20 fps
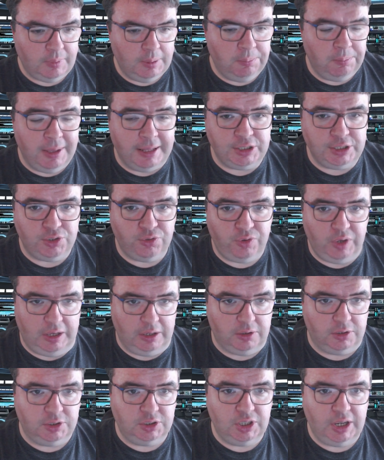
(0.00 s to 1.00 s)
men's
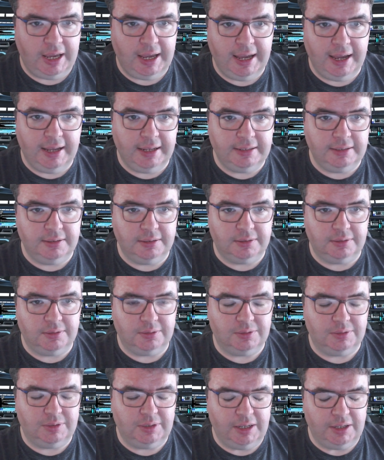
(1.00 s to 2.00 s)
fields and
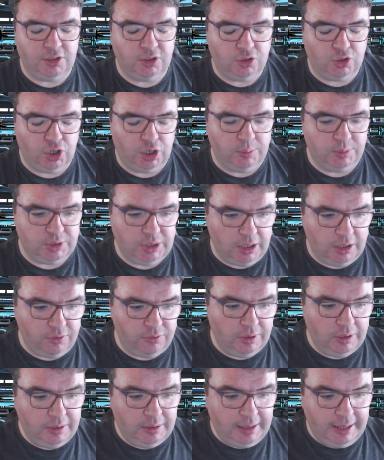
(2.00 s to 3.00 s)
in terms
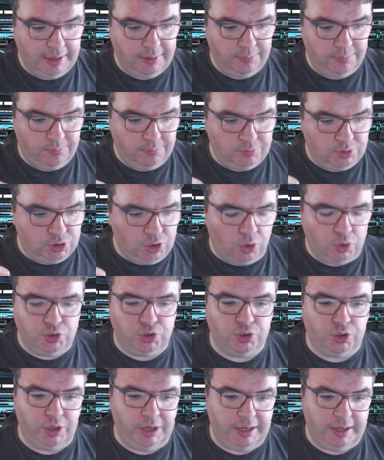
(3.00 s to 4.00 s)
of like
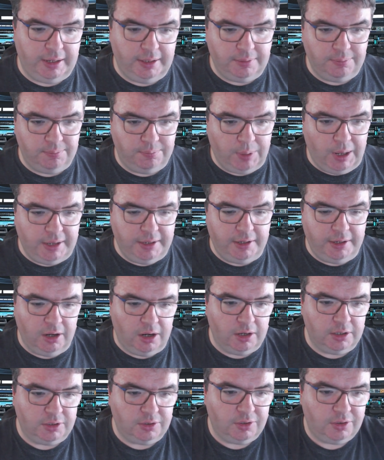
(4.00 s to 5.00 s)
soldiering and
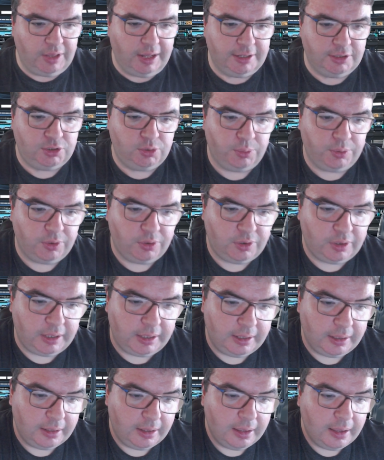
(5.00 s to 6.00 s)
bodyguard and that sort of
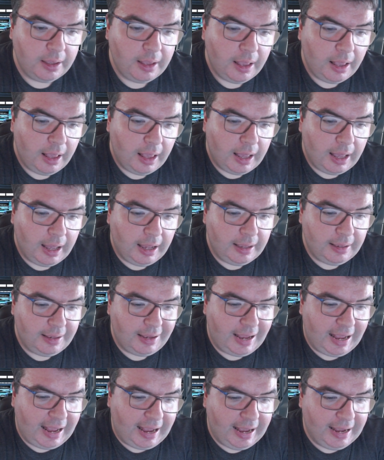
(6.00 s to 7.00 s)
thing.
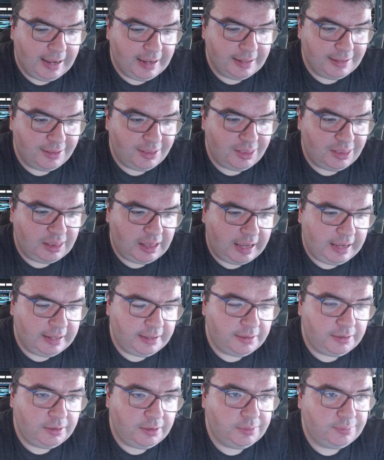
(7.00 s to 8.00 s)
And
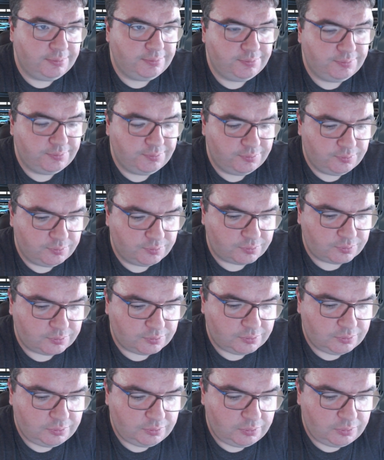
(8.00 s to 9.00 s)
then
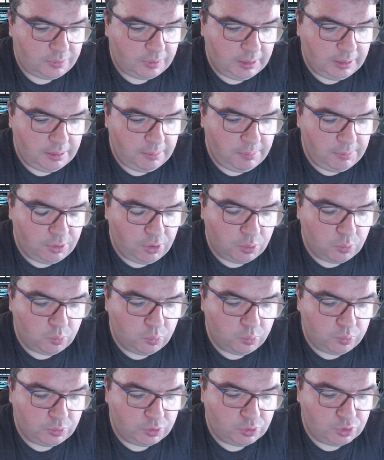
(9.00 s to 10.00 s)
look,
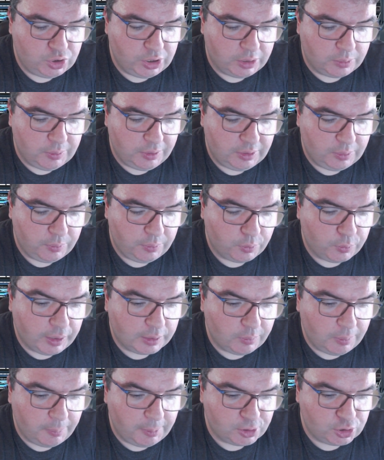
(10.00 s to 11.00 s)
check one thing real
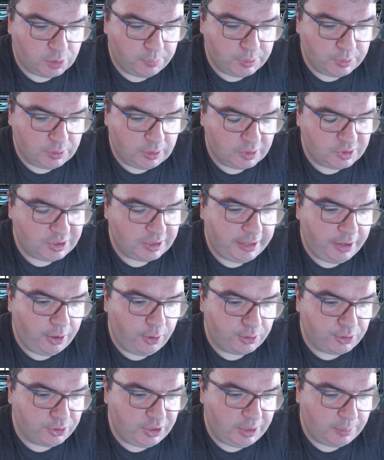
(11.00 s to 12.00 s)
quick. Let me make sure I'm pronouncing
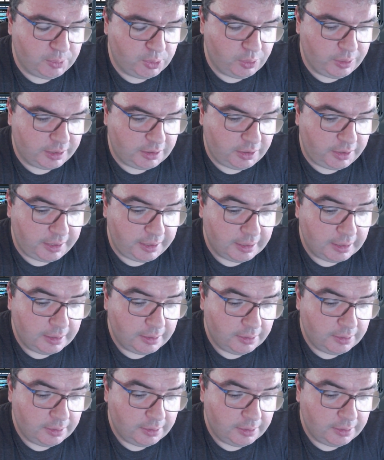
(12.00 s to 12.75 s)
character name correctly.